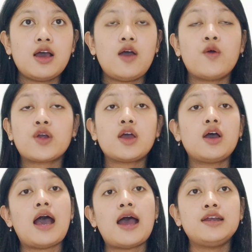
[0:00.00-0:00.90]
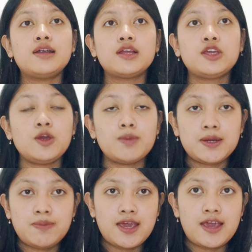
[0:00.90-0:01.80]
or other human
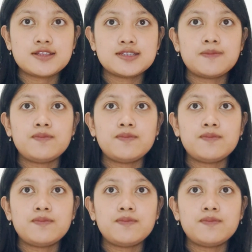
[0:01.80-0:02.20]
beings.